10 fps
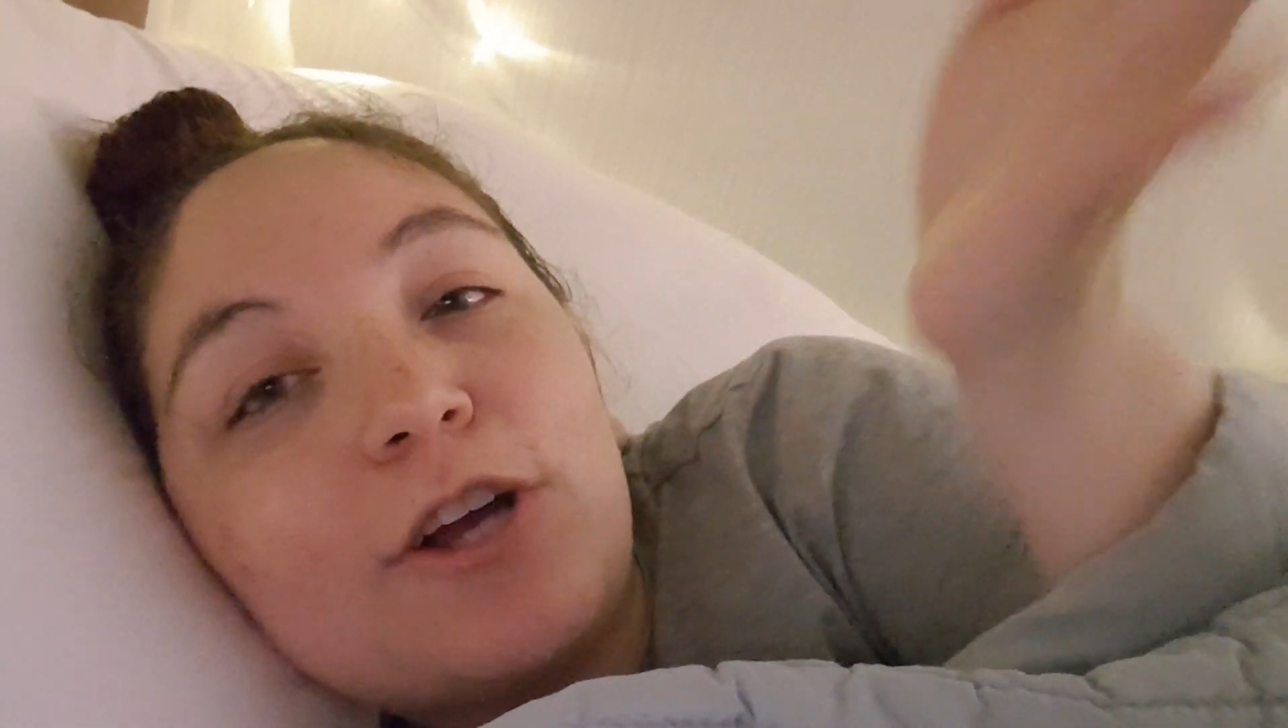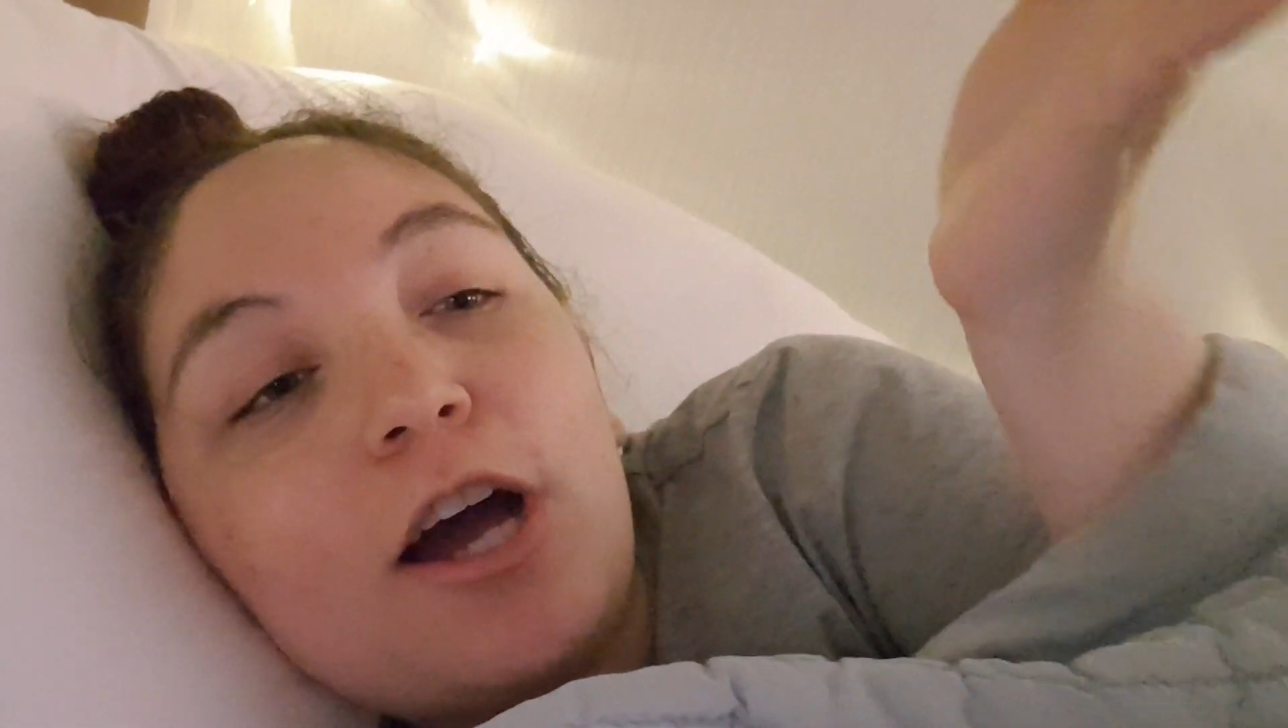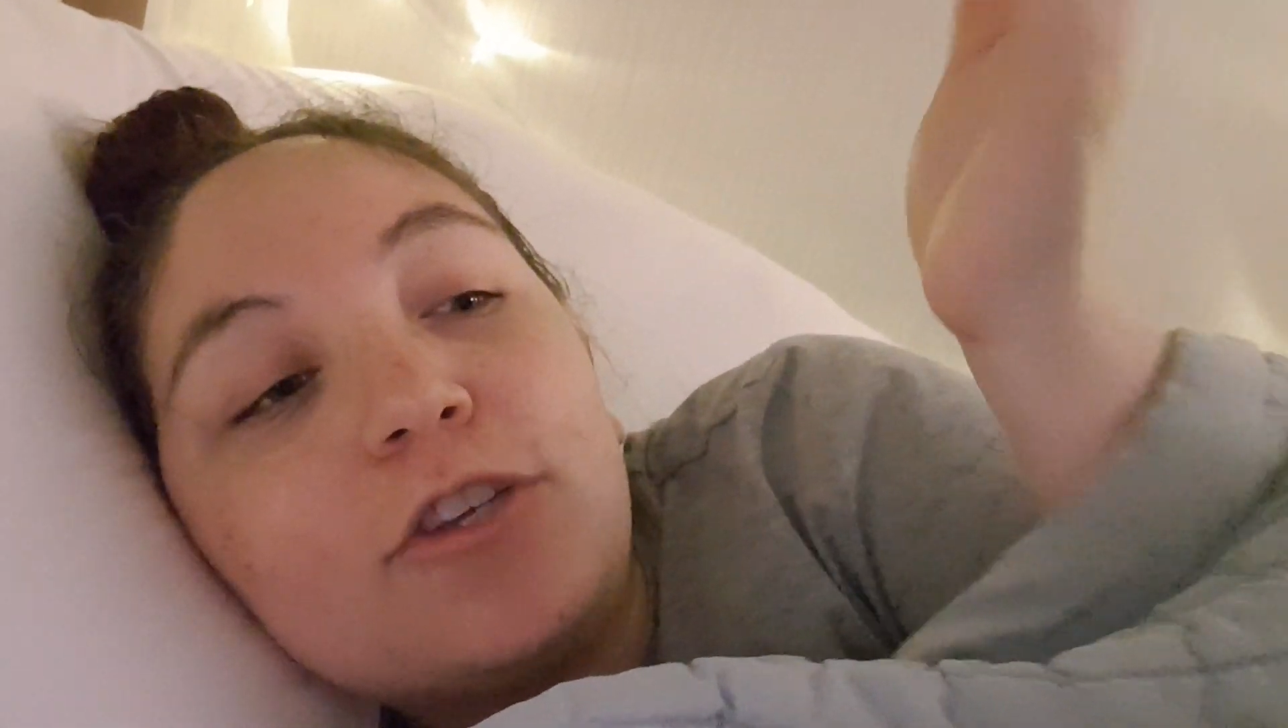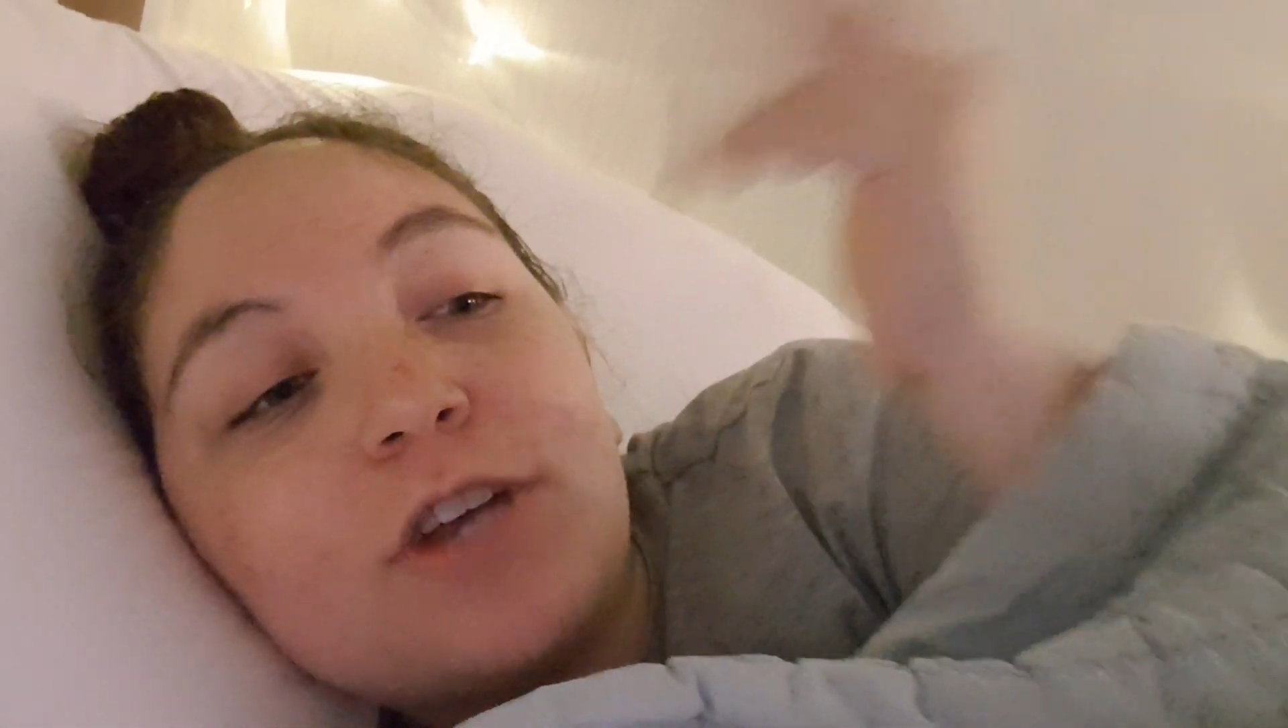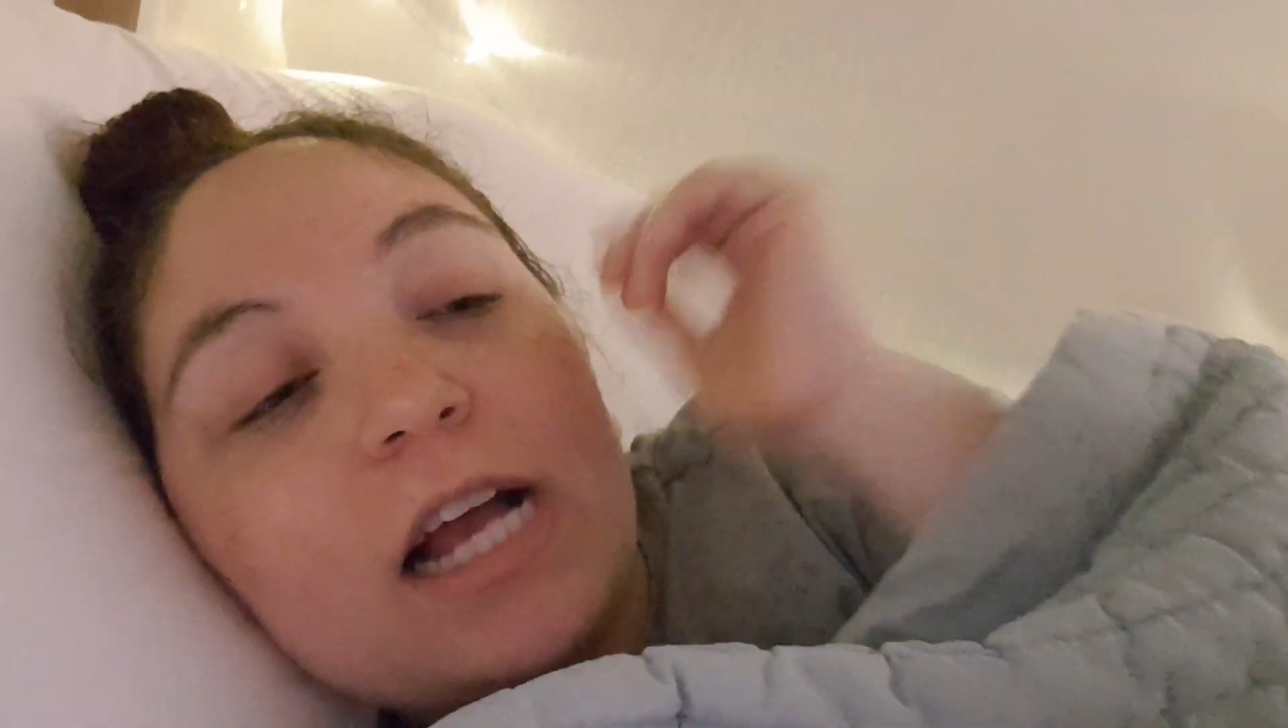
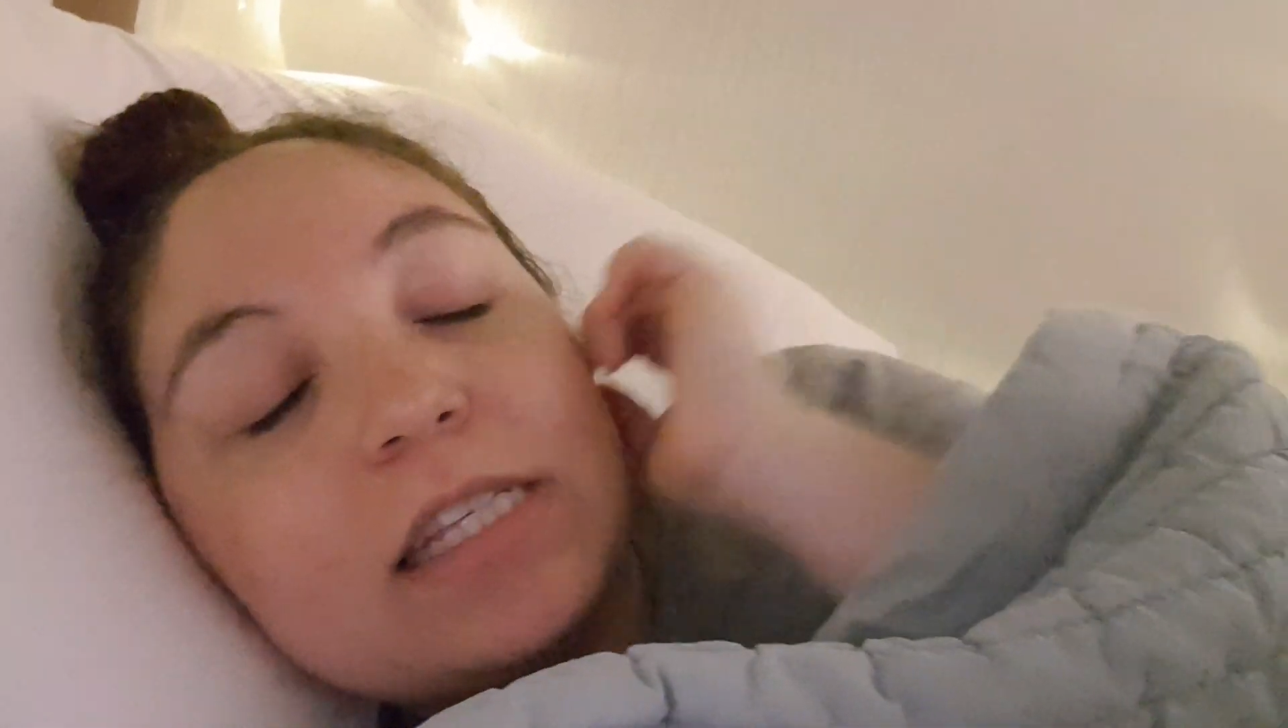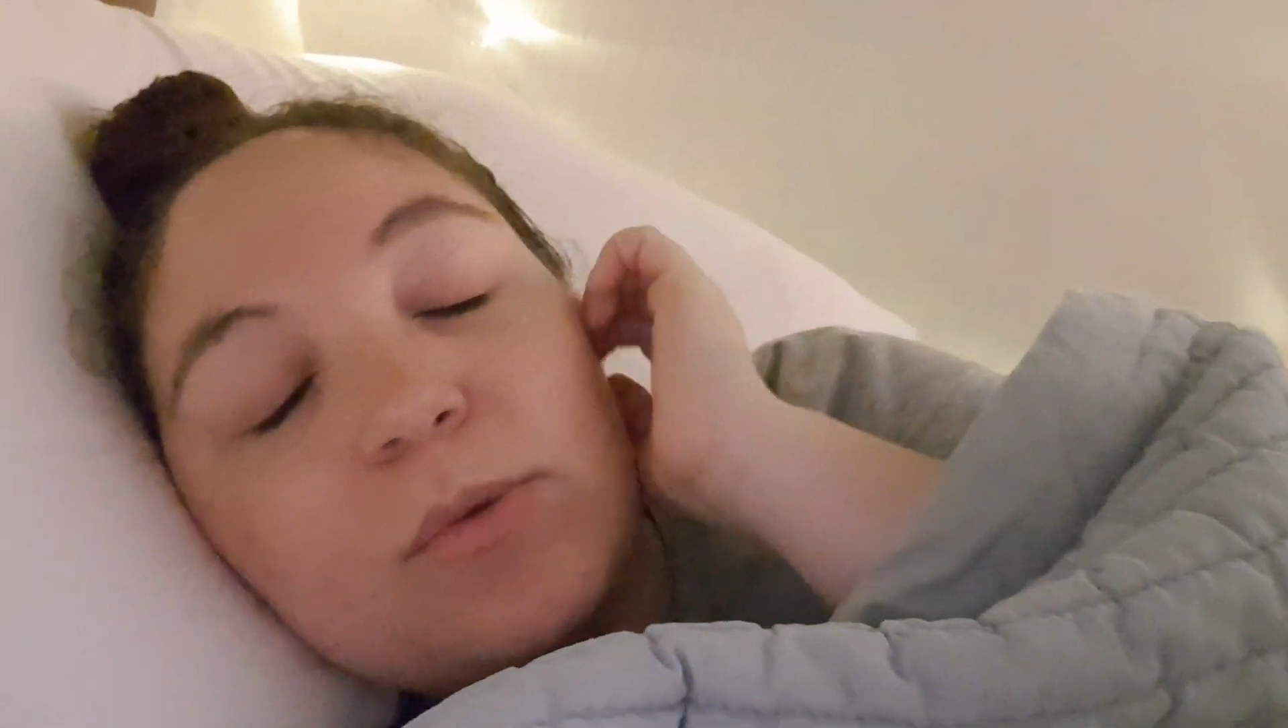contracts